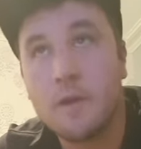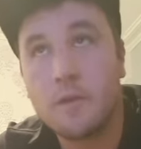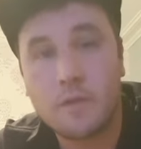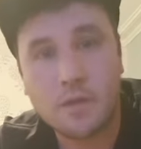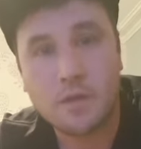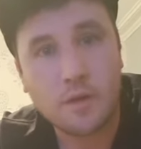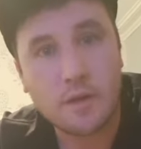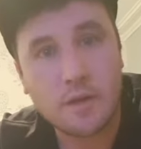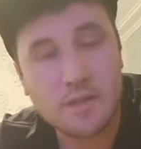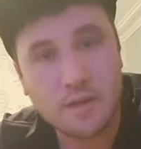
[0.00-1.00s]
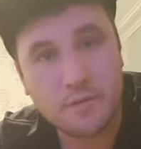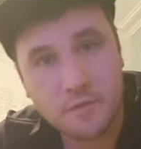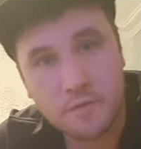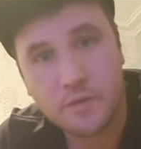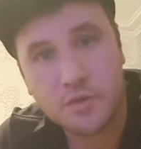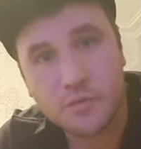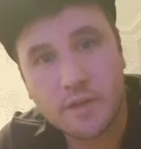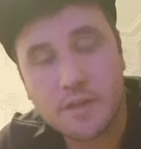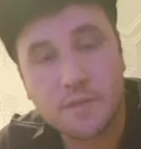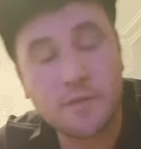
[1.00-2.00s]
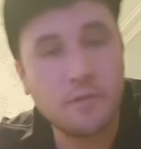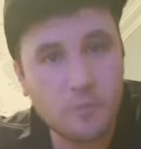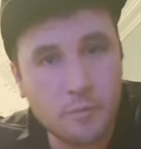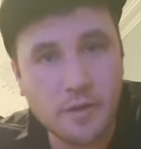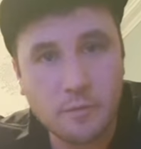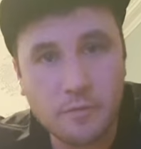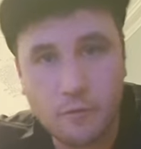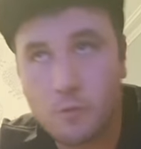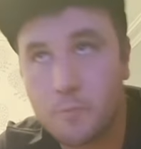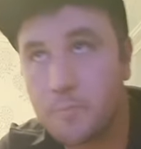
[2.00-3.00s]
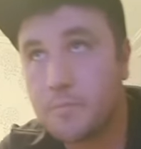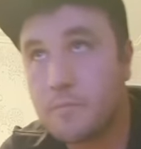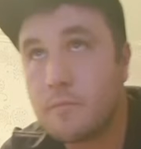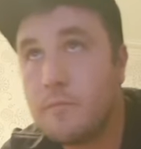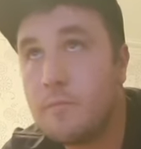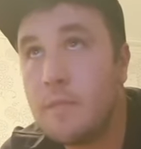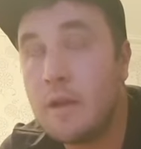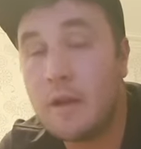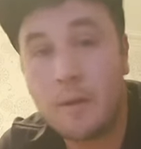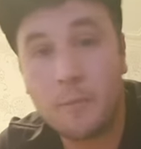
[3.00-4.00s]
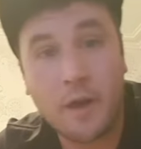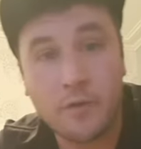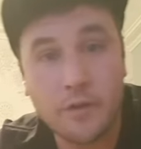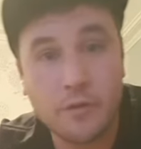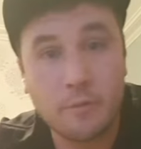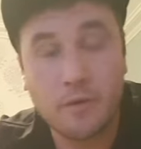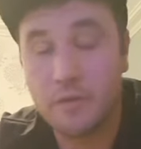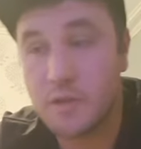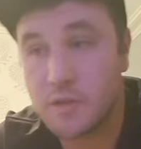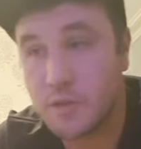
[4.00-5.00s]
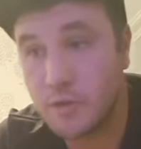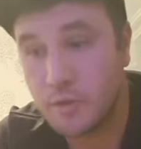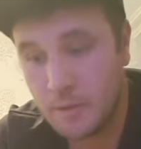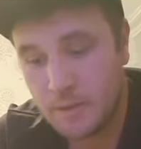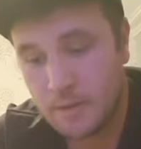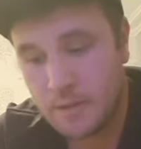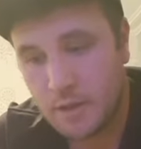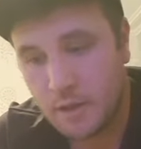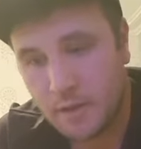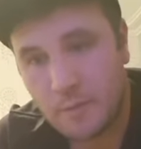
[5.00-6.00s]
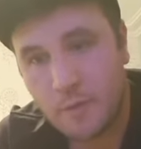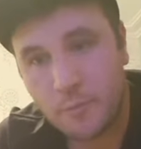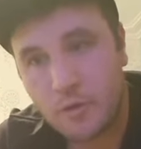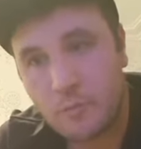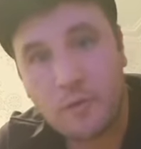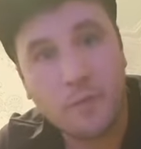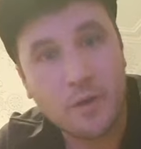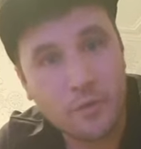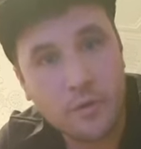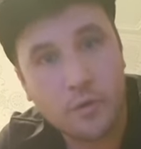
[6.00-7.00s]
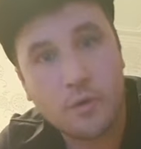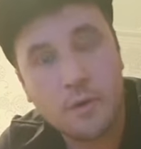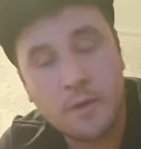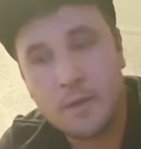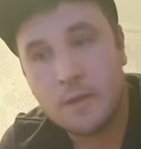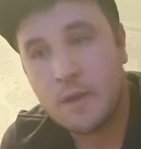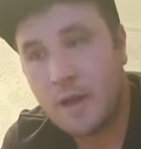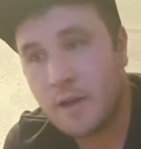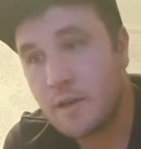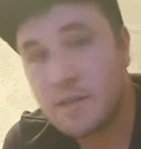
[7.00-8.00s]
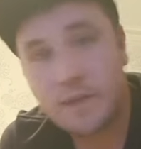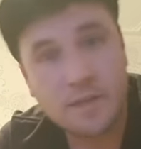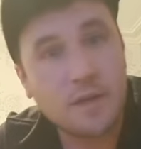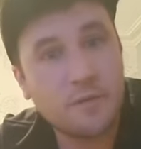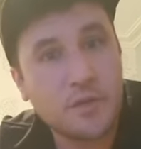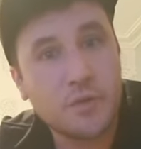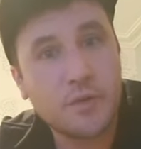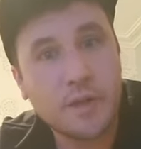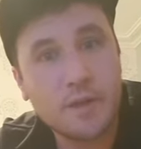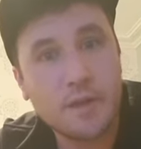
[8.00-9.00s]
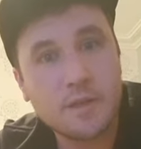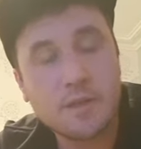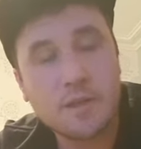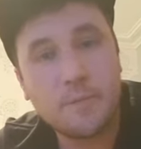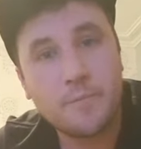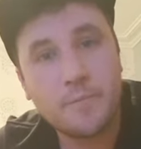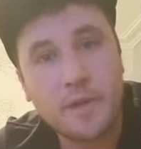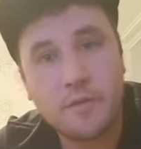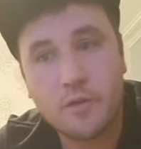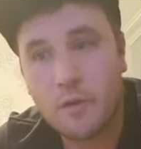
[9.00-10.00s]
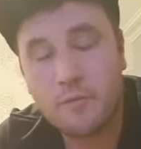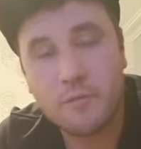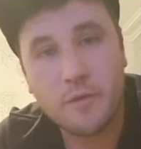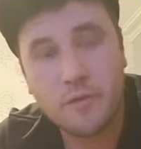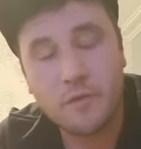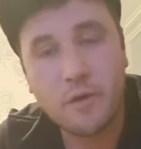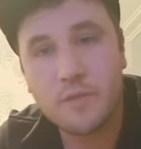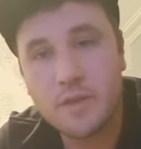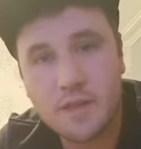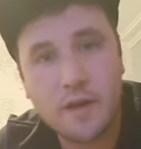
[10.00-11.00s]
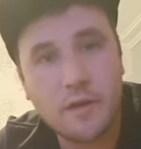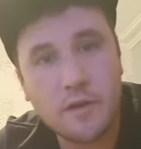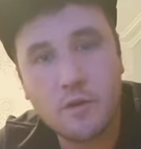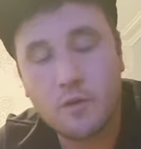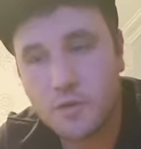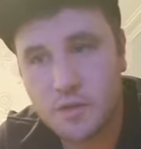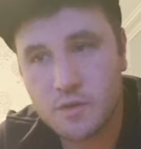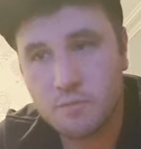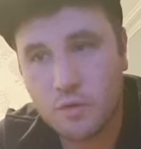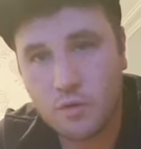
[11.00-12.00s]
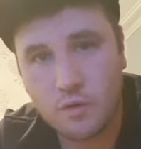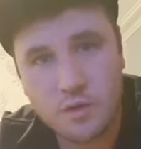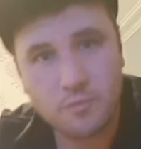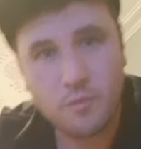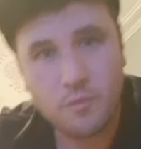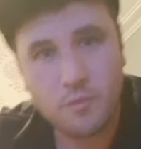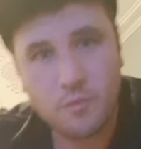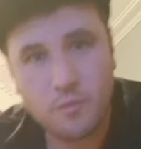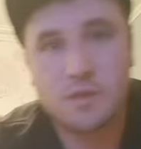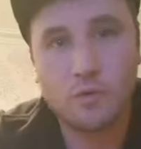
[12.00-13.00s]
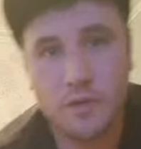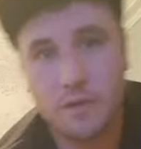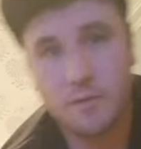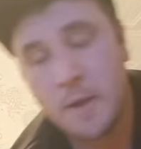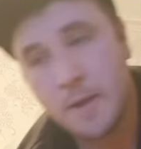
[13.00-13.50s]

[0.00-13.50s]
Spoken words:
That's where Eisteddfod Fishery is. If you've never been here before, I only heard about it this year and came up here about a month ago. And it's a nice little fishery. It's if you're up from if you're around this area or just across the border,